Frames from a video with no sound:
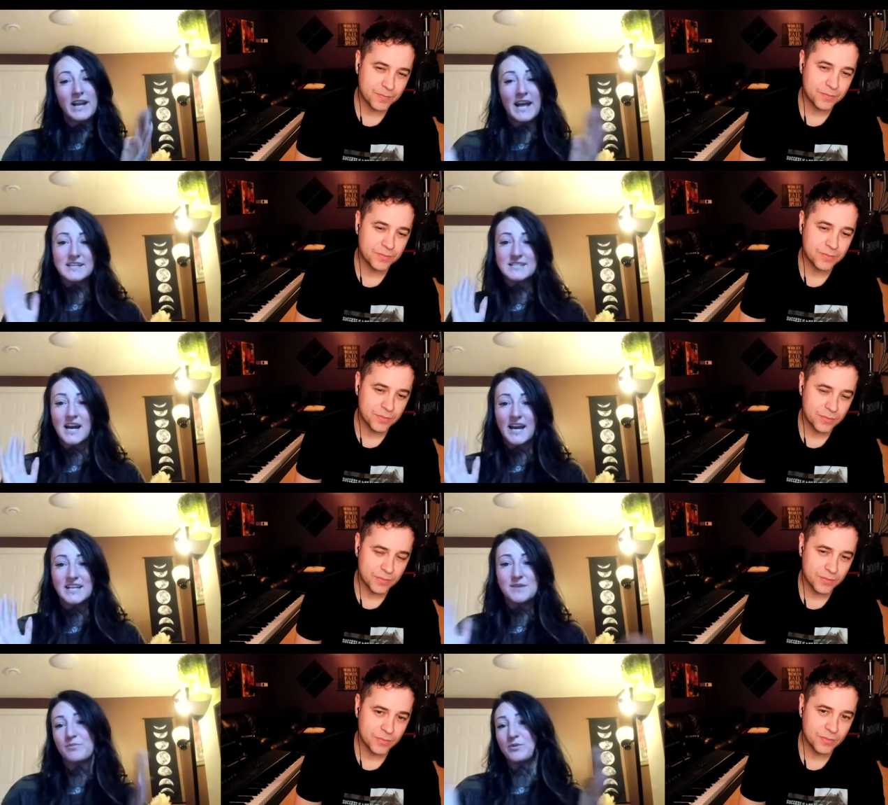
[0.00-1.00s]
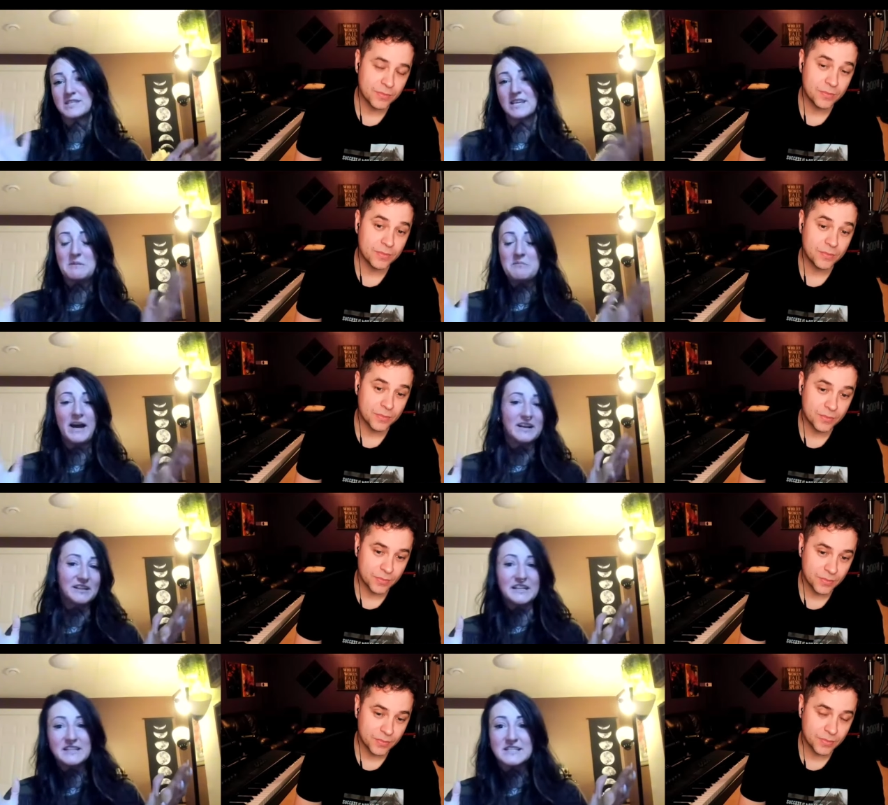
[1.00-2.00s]
Speaker 1: had to hide it, but was like
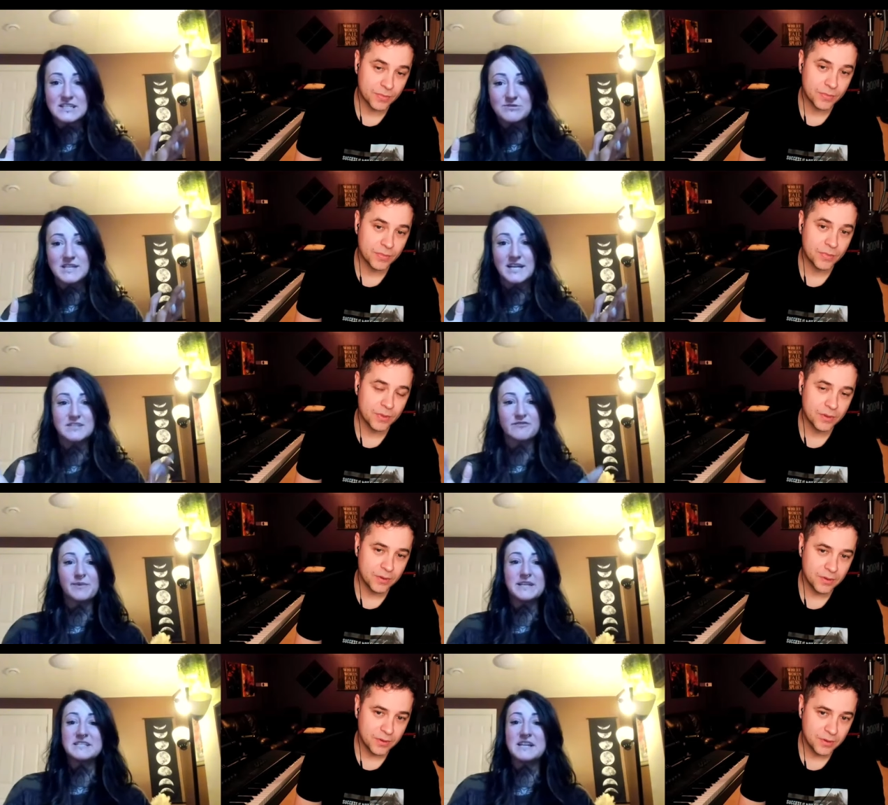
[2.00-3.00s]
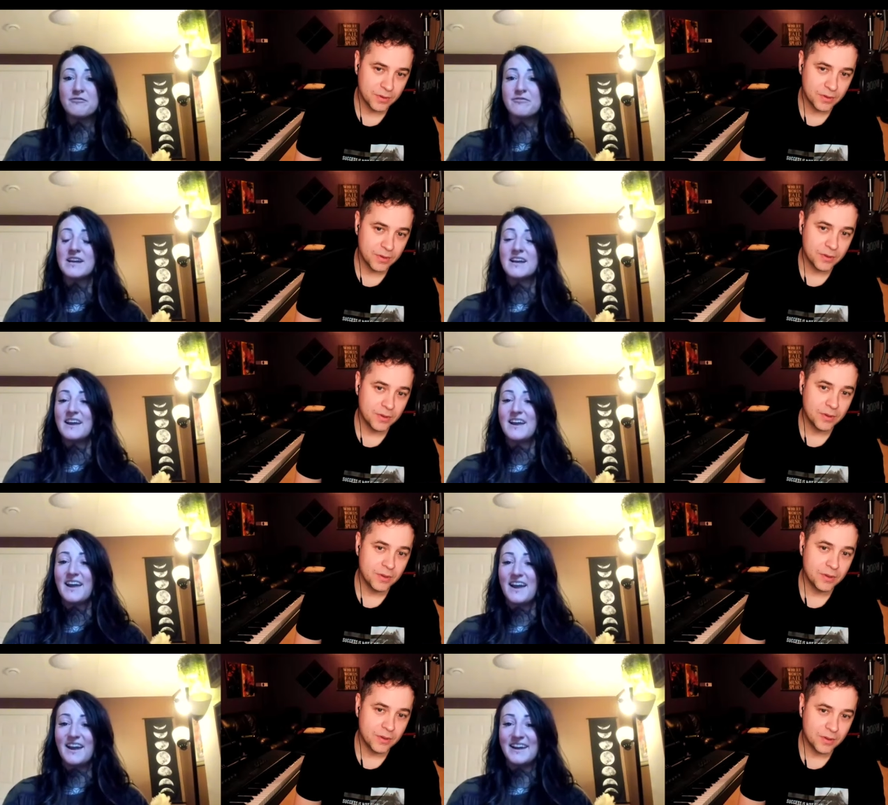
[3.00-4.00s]
battling these two sides of myself.
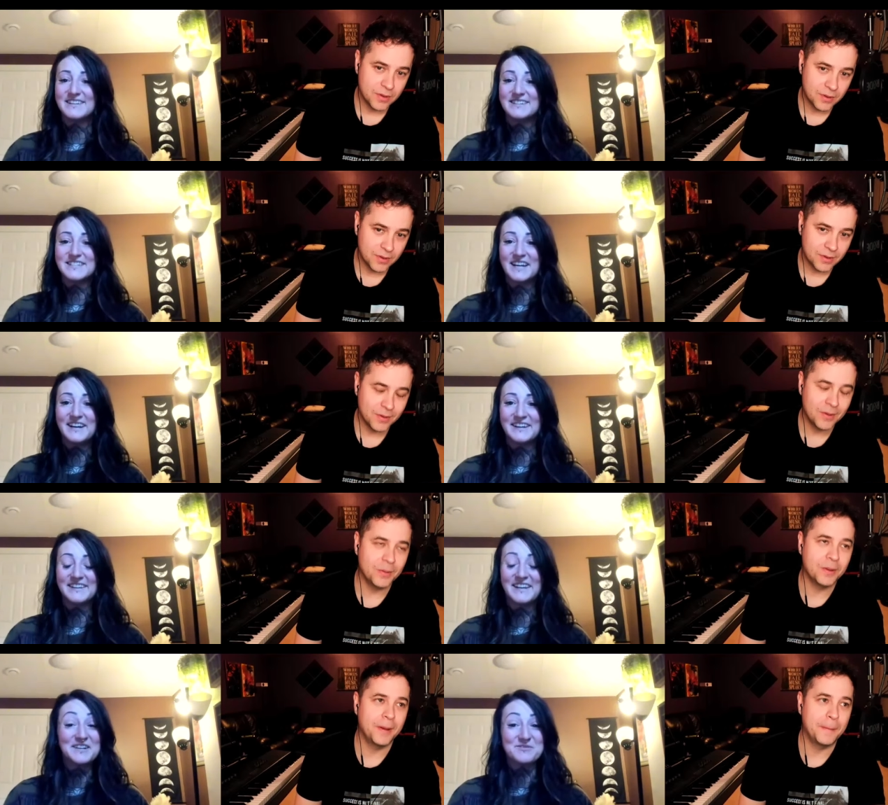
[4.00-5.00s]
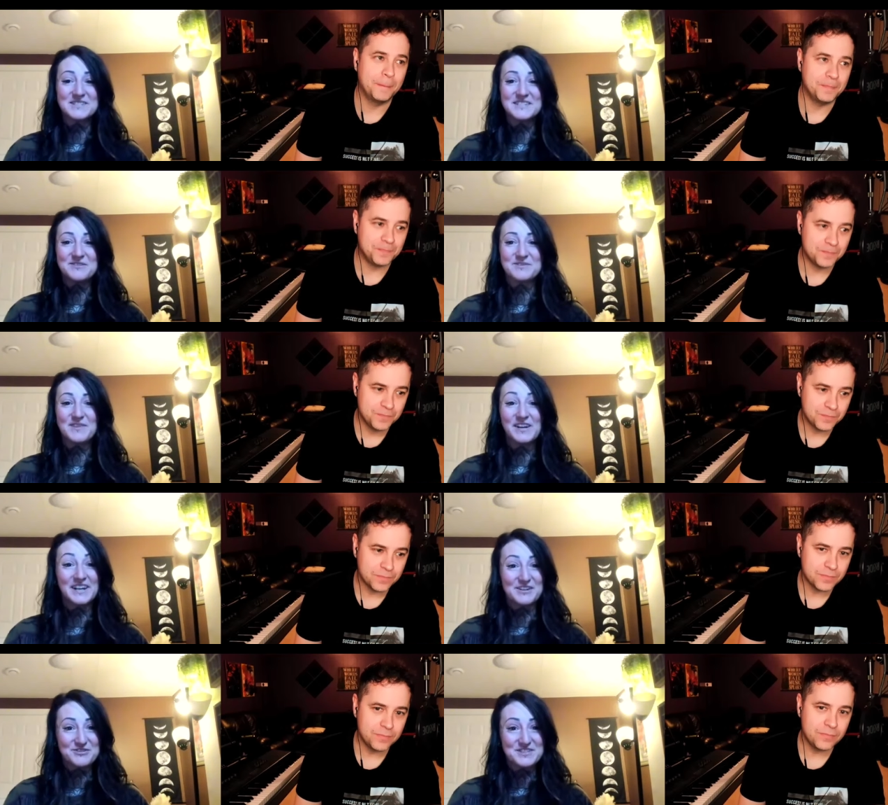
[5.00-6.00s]
And uh, yeah, it was, it was very
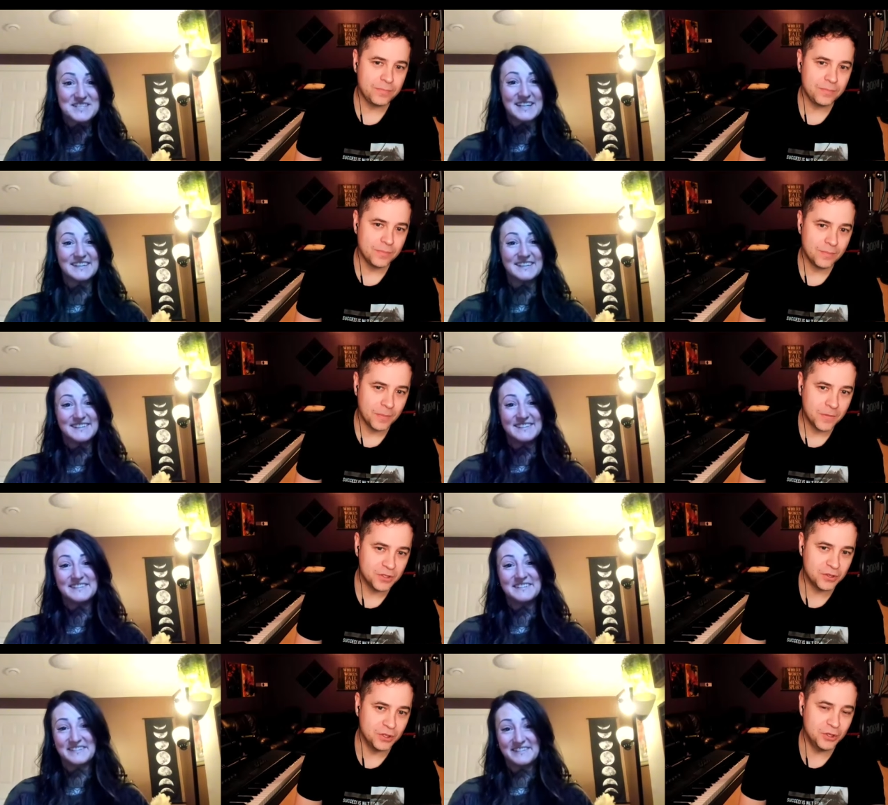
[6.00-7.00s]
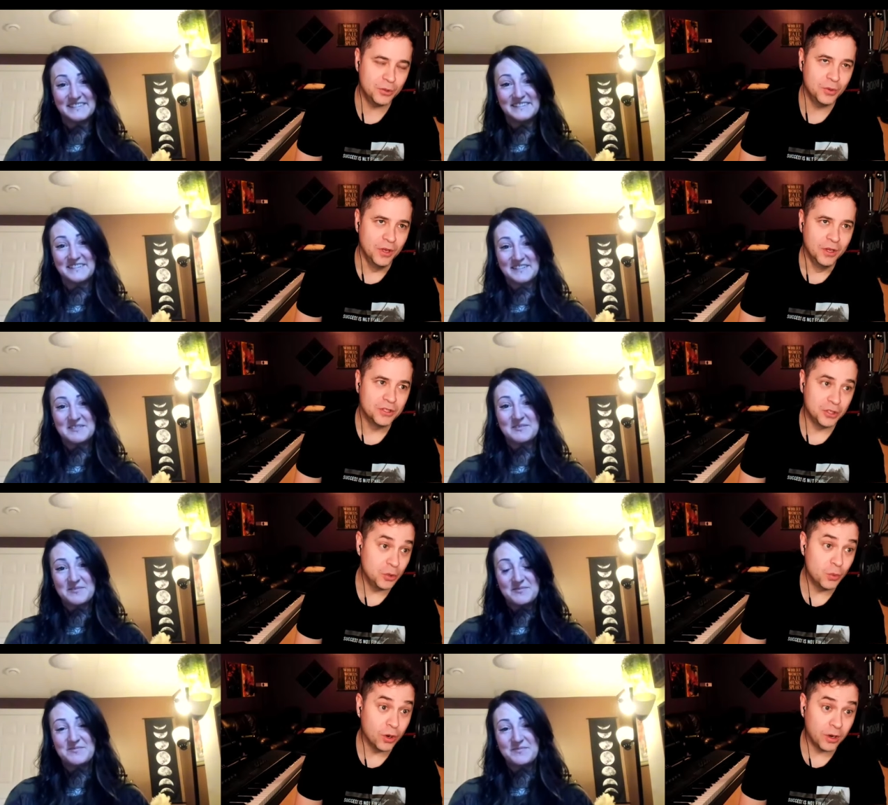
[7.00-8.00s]
Speaker 2: interesting. So you, so
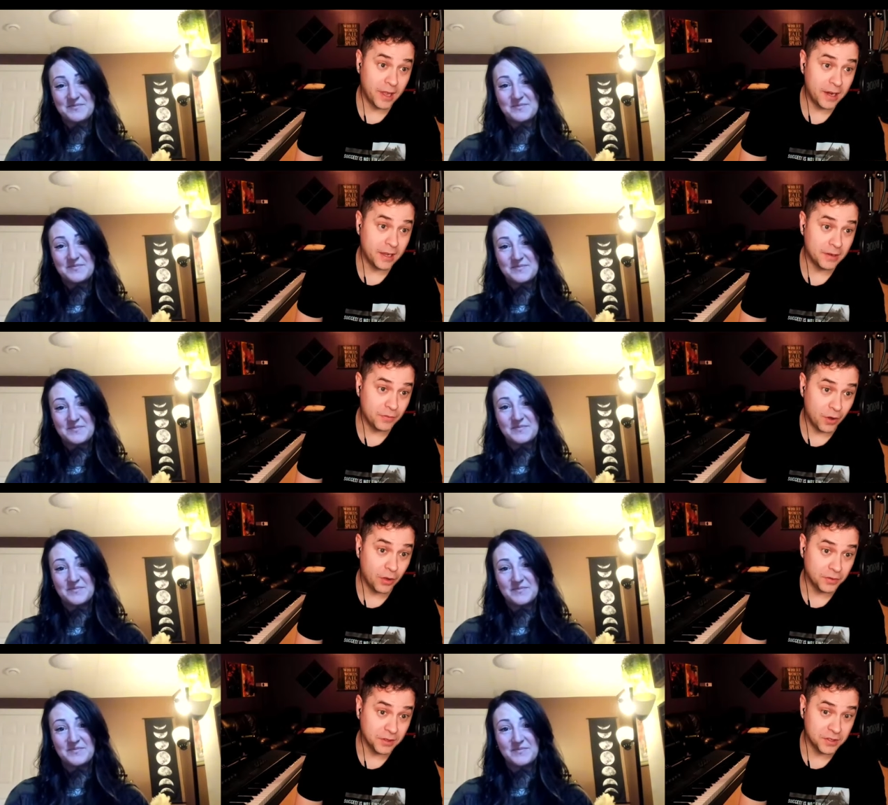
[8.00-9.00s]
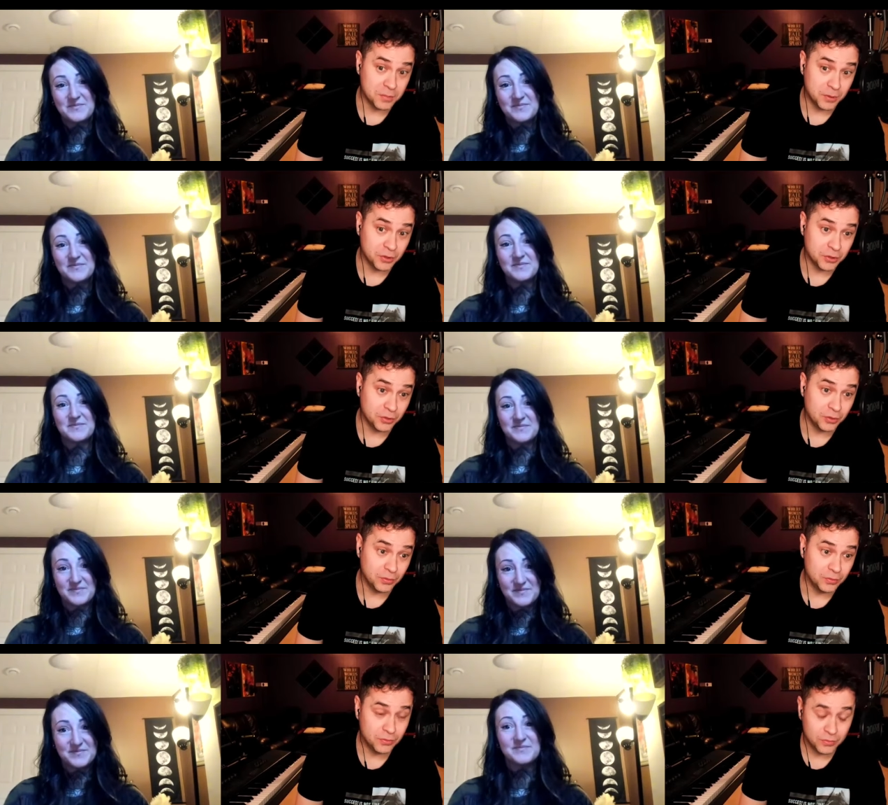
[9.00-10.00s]
you were getting involved in the
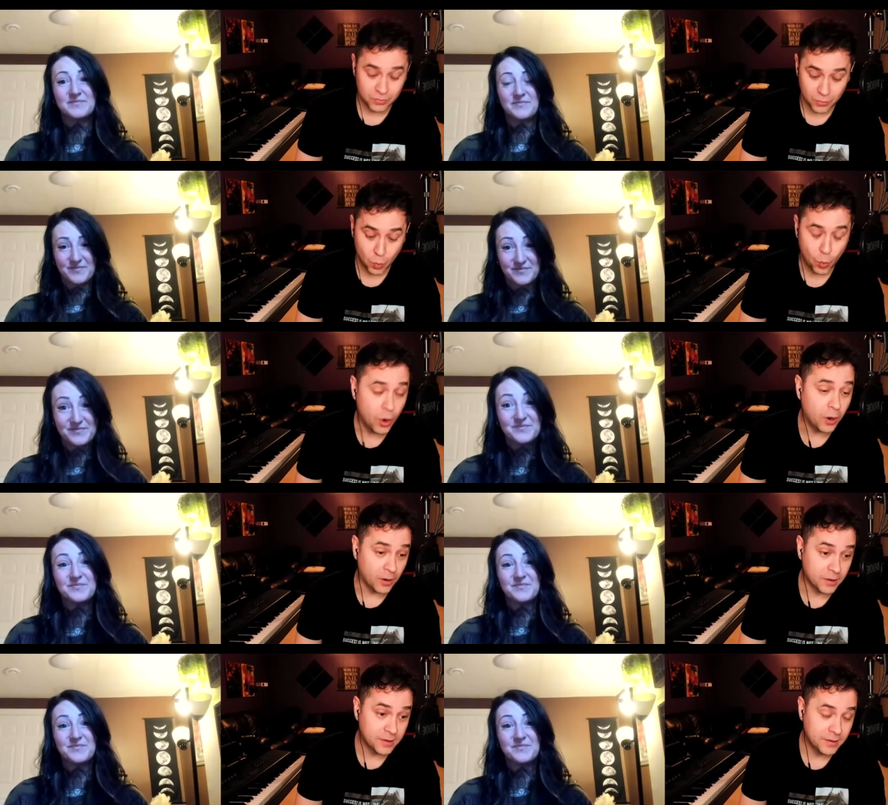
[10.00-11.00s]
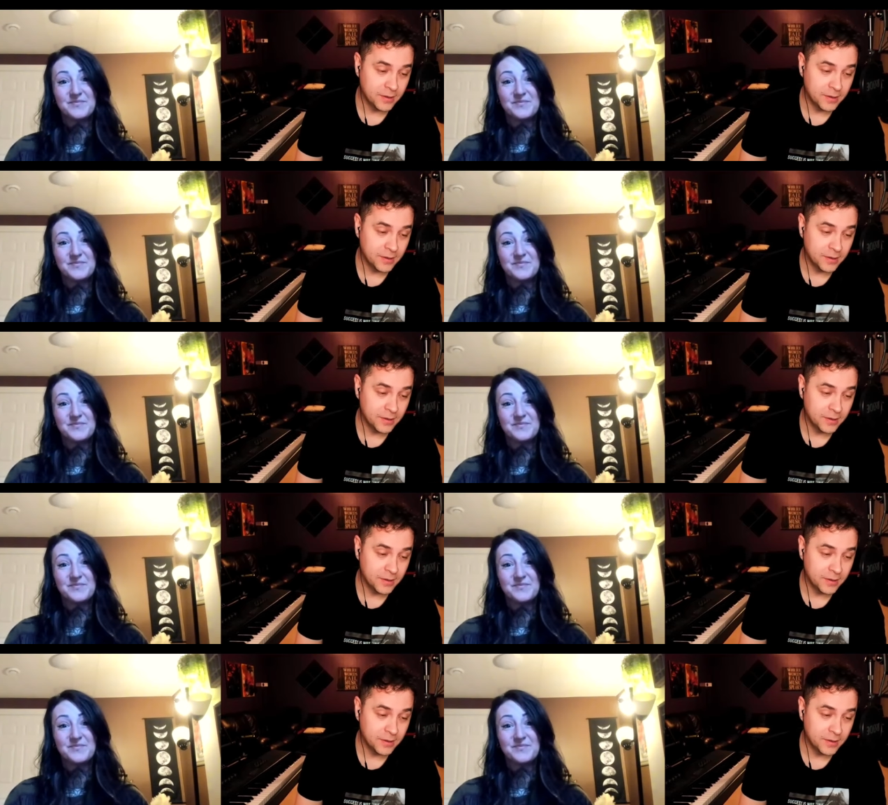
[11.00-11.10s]
spiritual work.